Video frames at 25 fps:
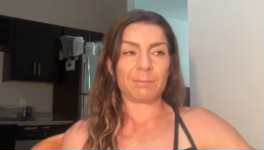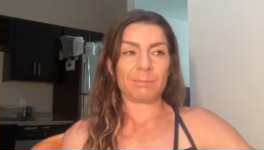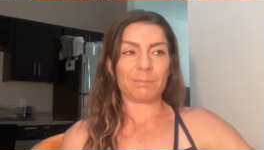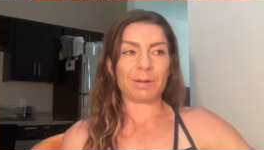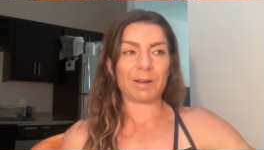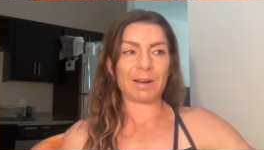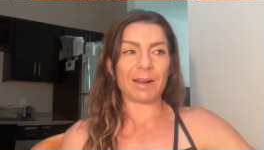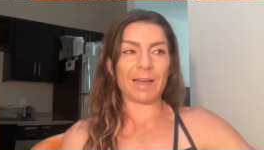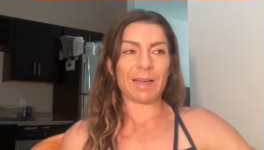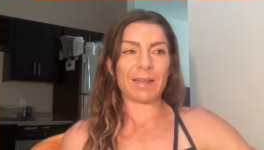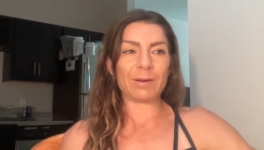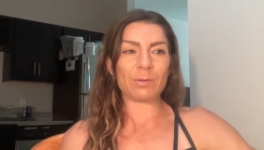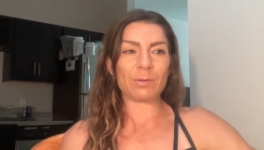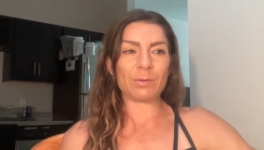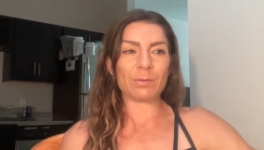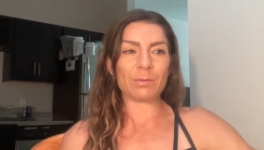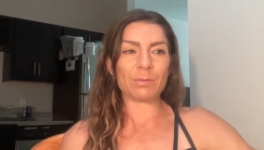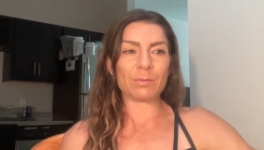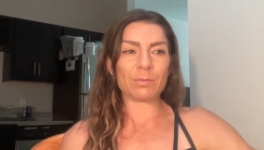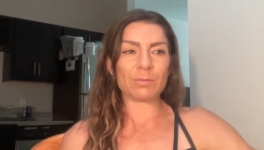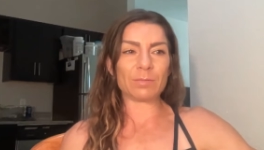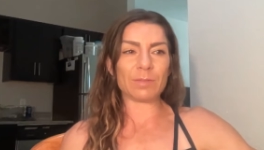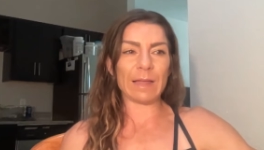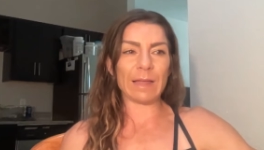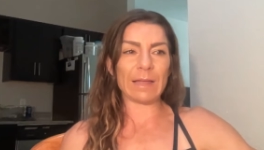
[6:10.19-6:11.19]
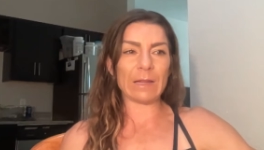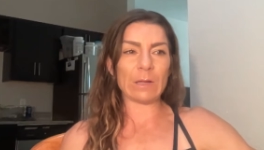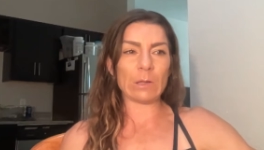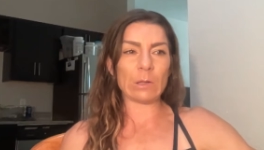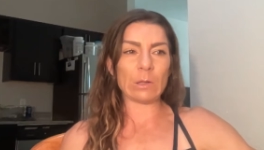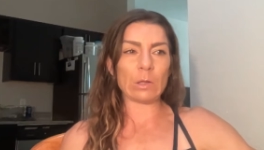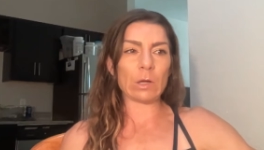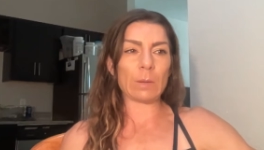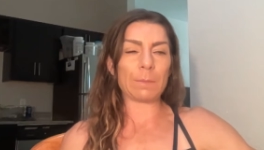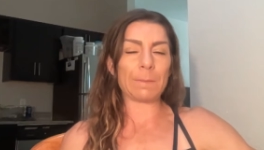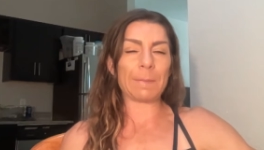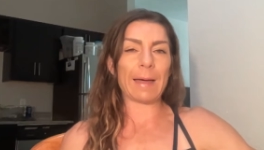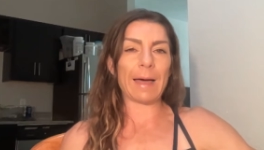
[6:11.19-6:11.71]
But I don't like
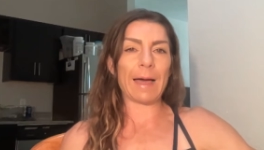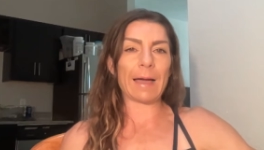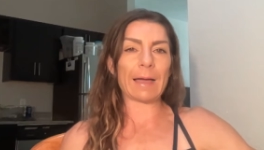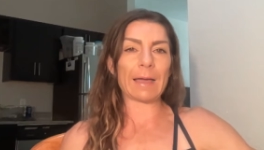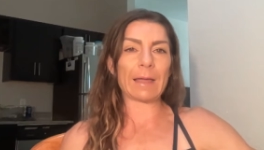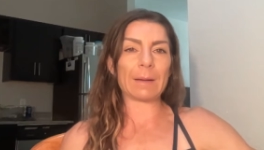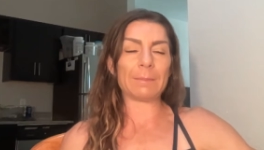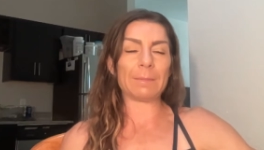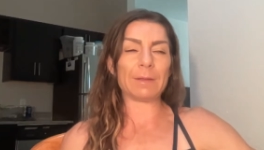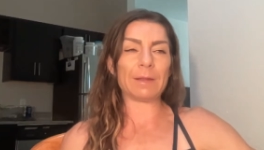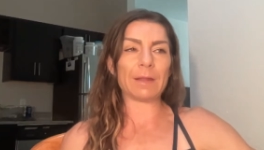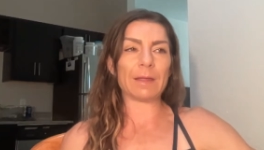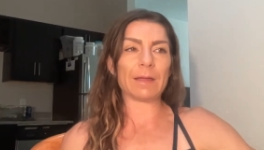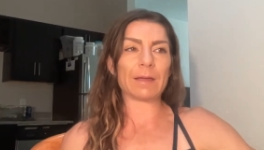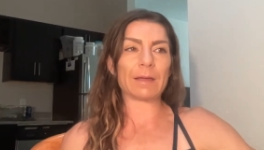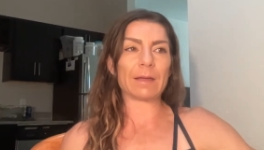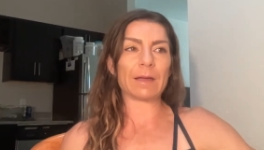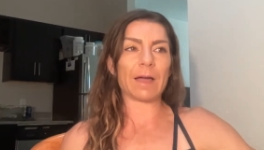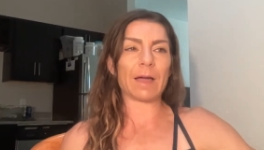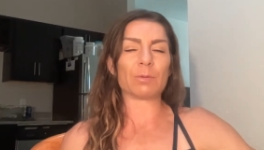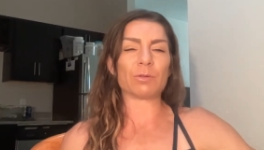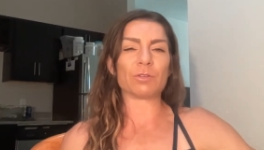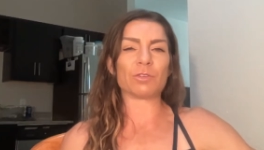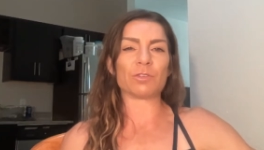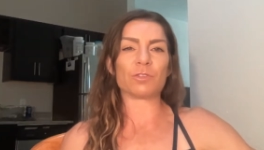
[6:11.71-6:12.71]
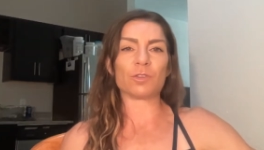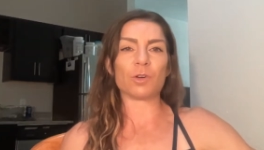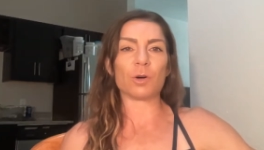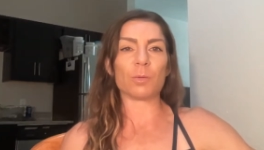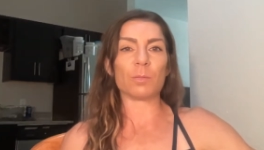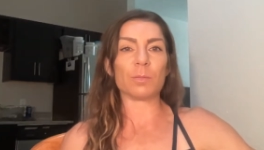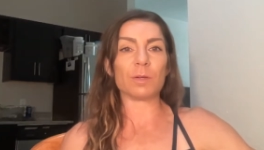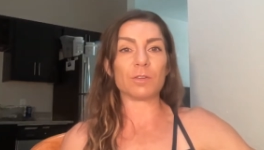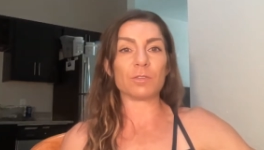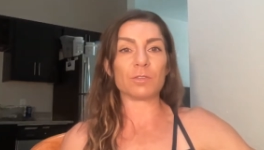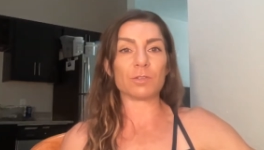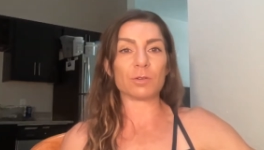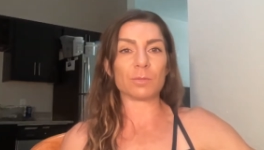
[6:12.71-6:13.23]
look back and be like, I was so
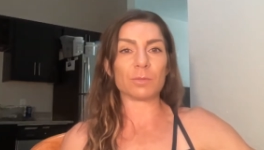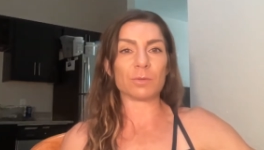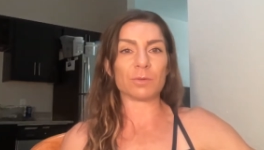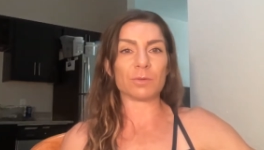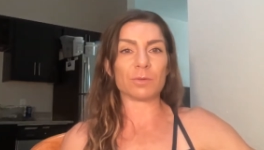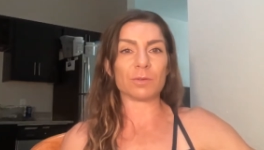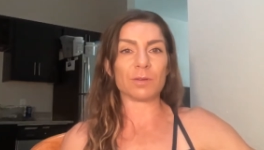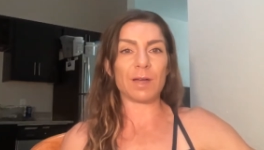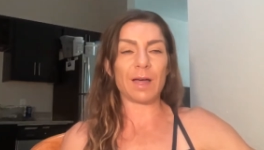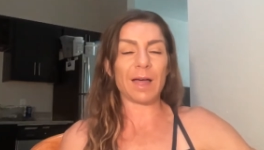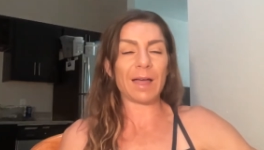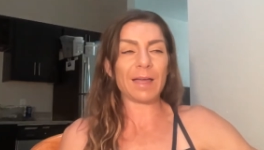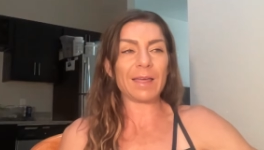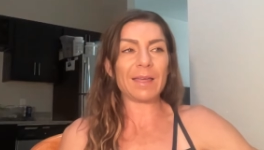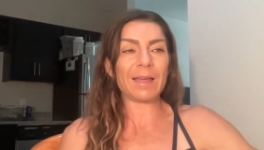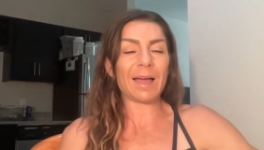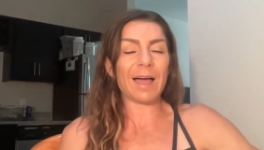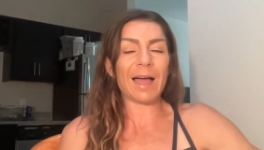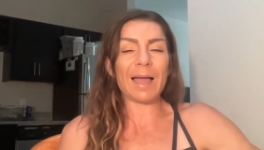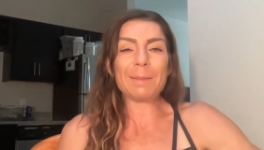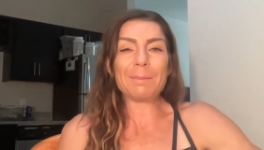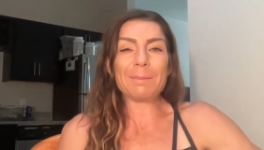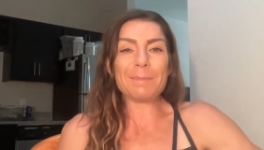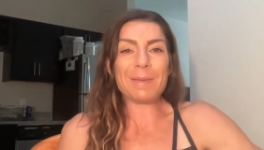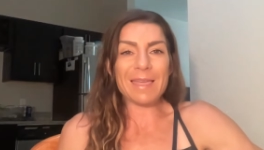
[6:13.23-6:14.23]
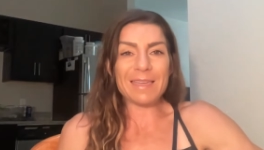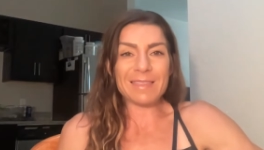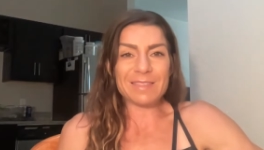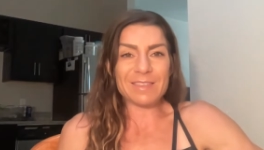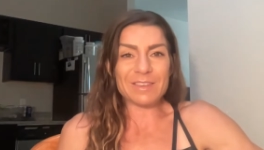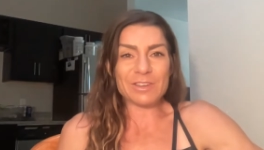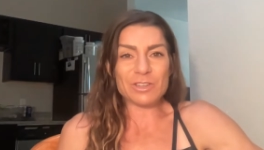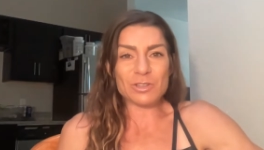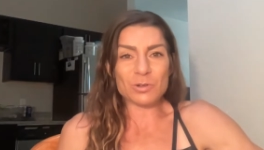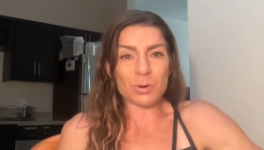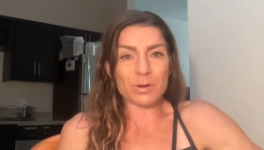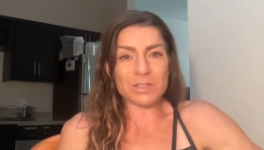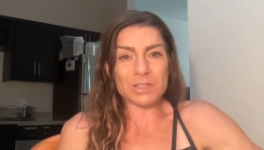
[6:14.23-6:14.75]
miserable. I, I made
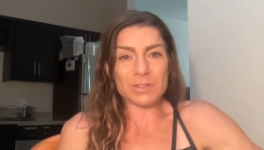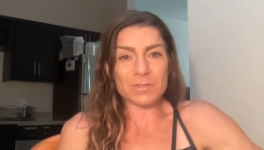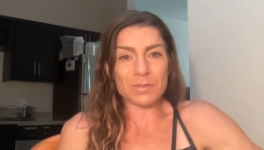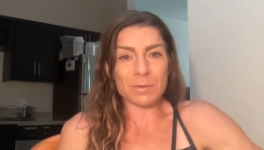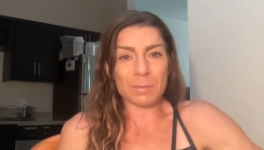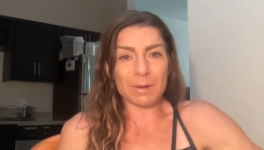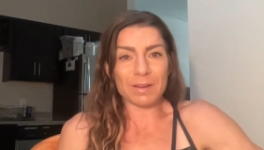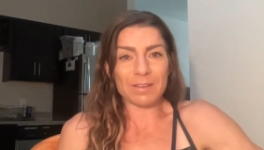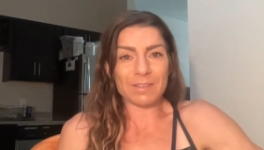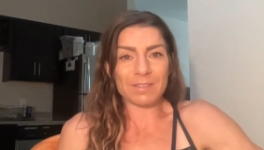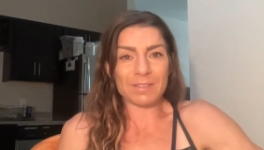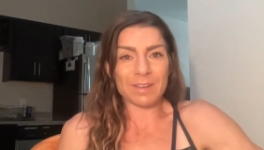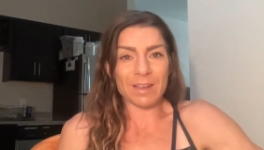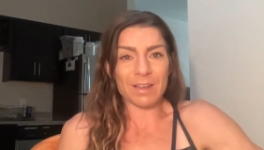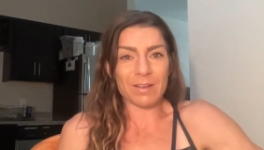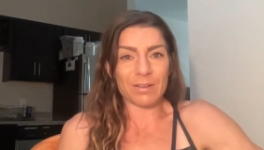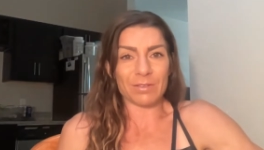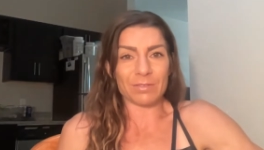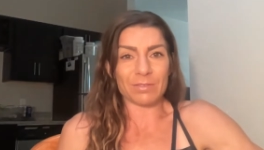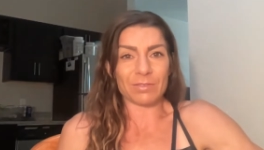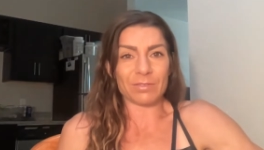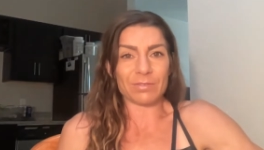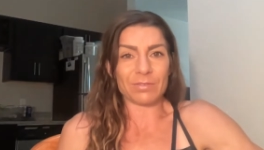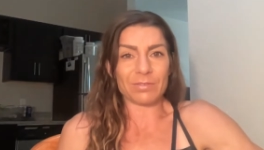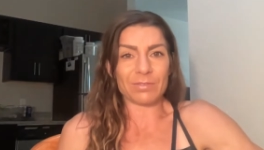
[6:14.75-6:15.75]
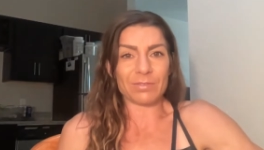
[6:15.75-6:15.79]
these choices for myself.